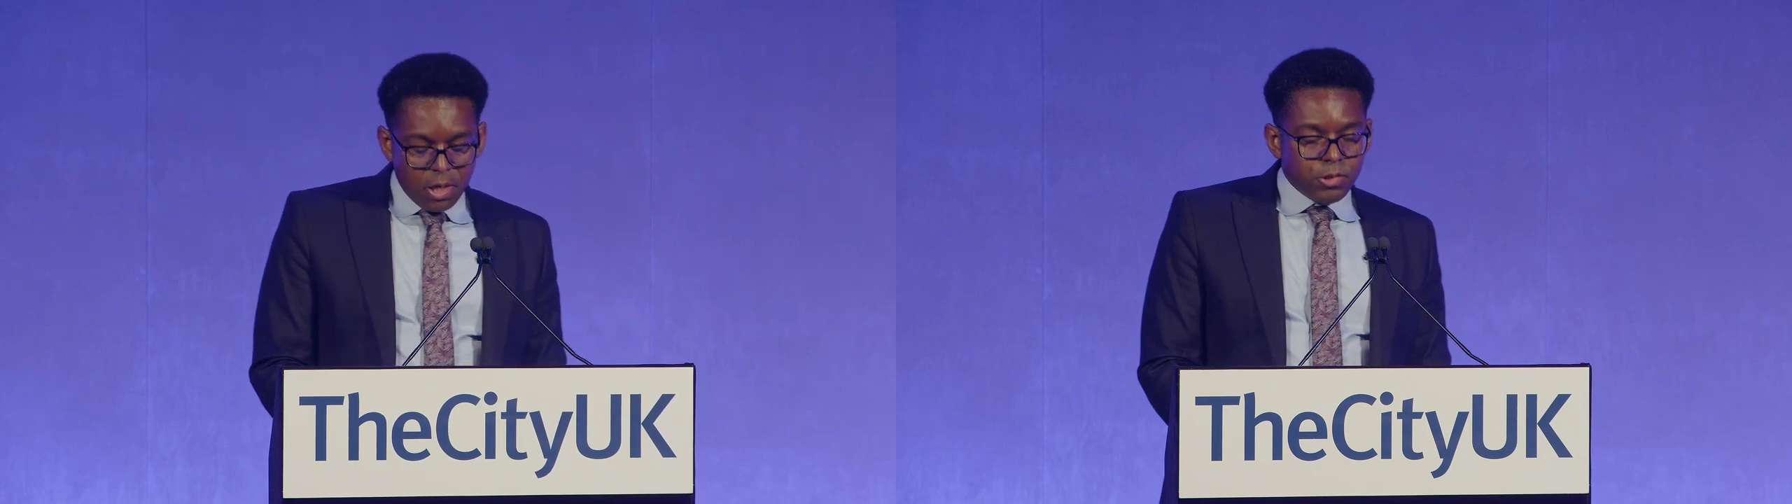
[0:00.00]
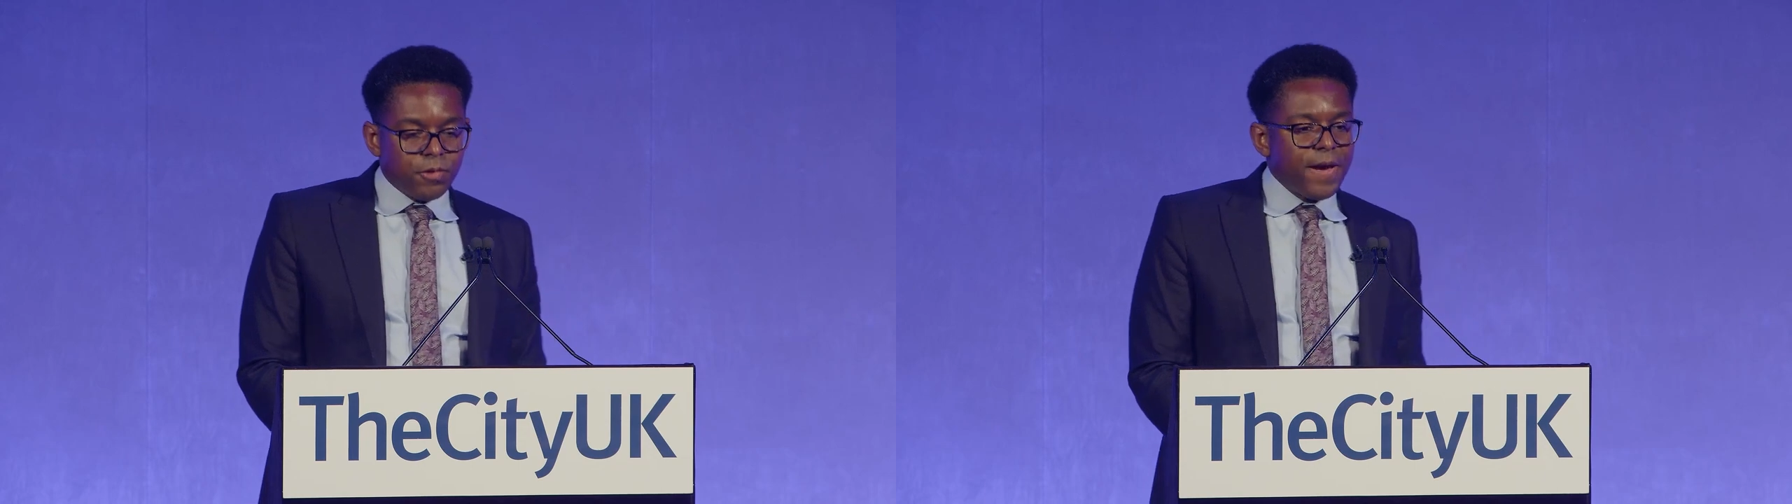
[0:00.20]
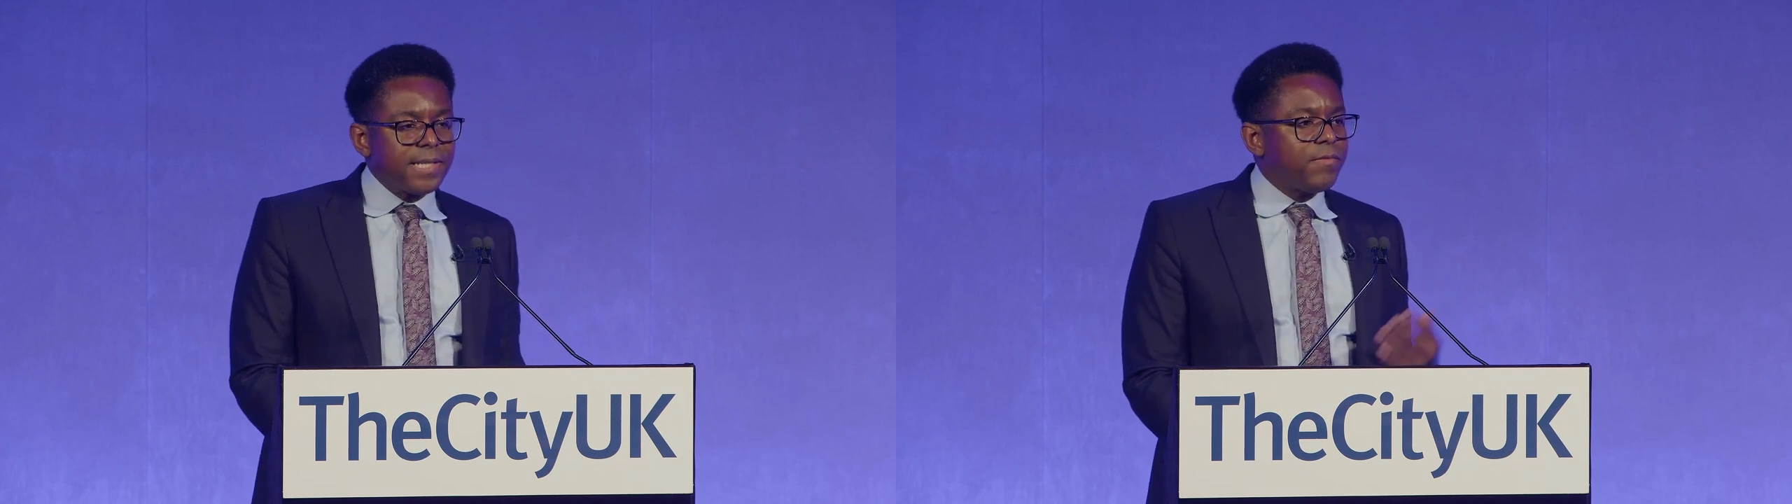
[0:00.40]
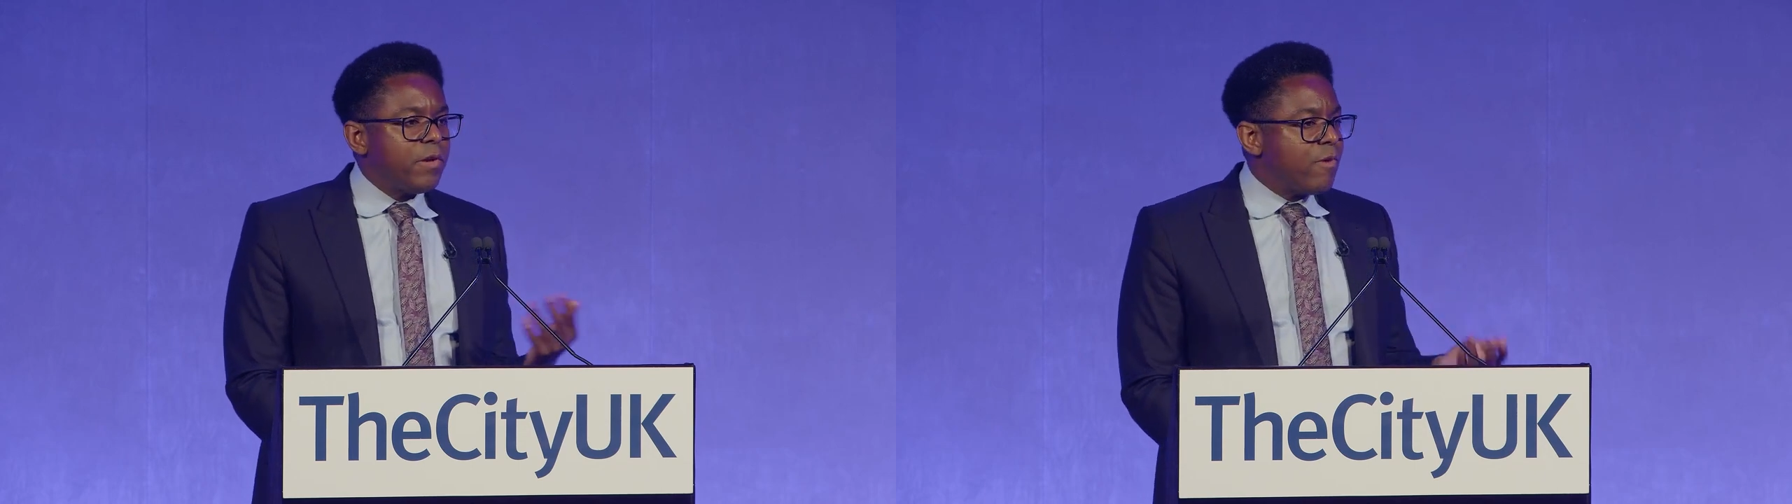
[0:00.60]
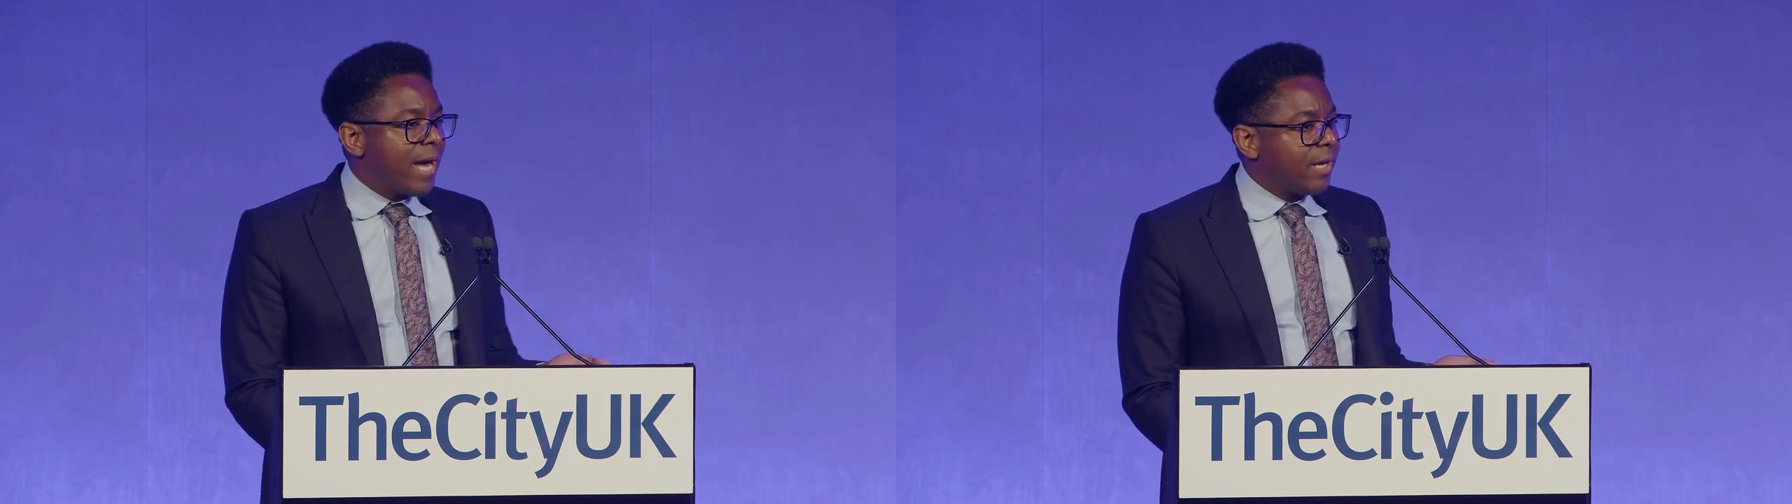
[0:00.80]
To effectively
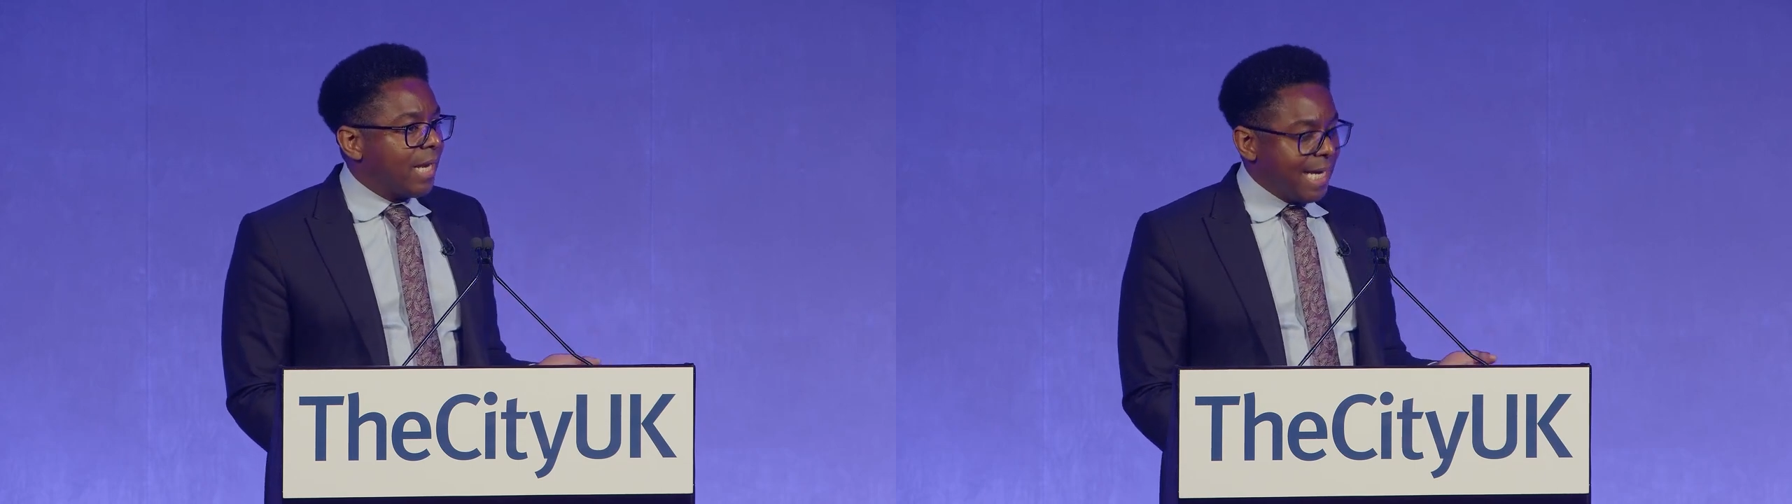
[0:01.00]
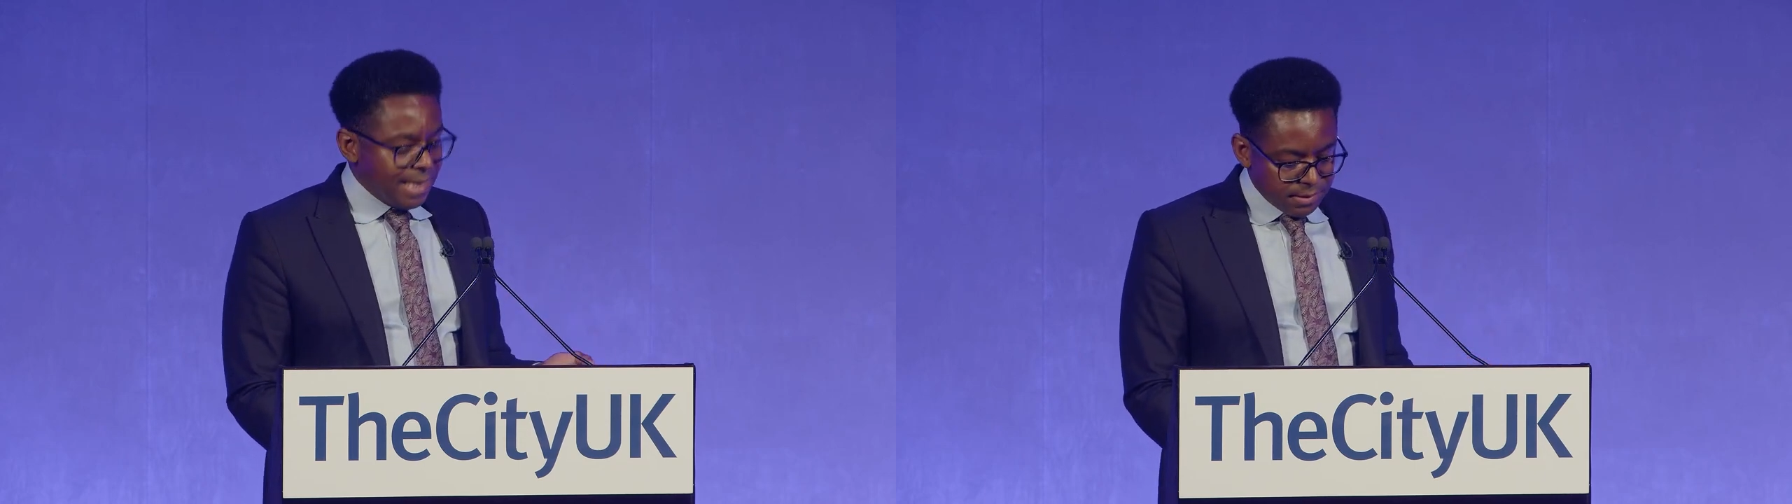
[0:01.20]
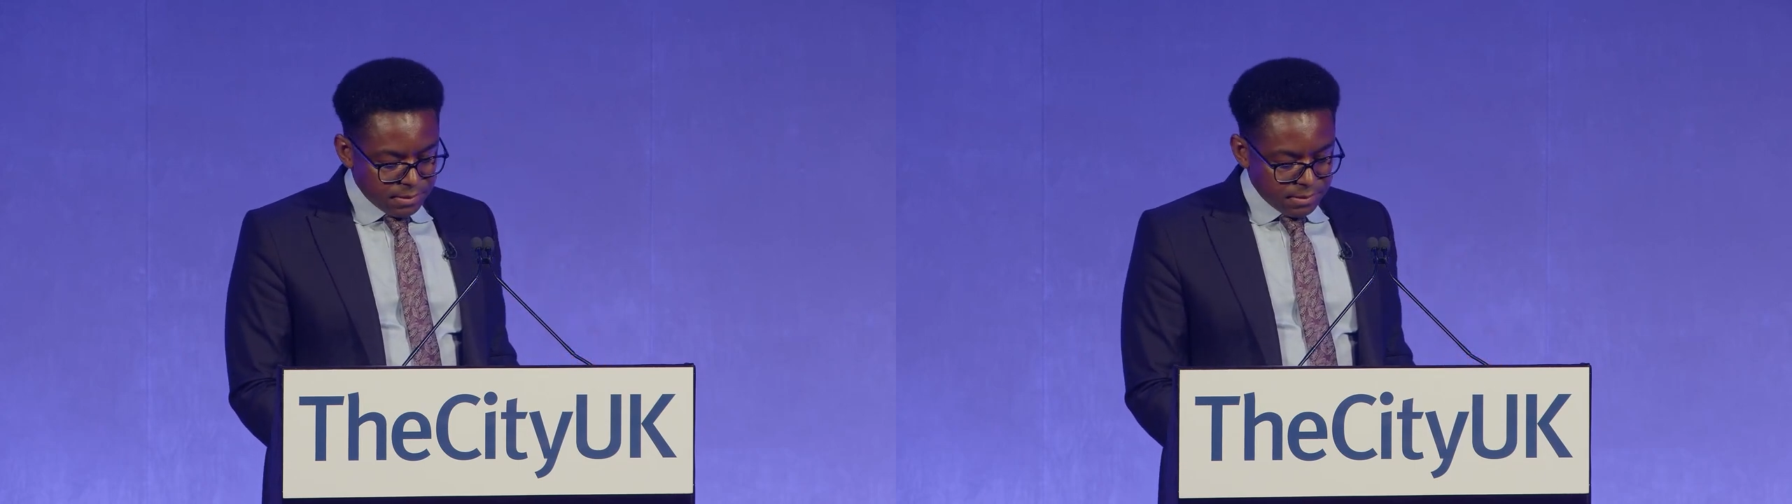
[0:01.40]
regulate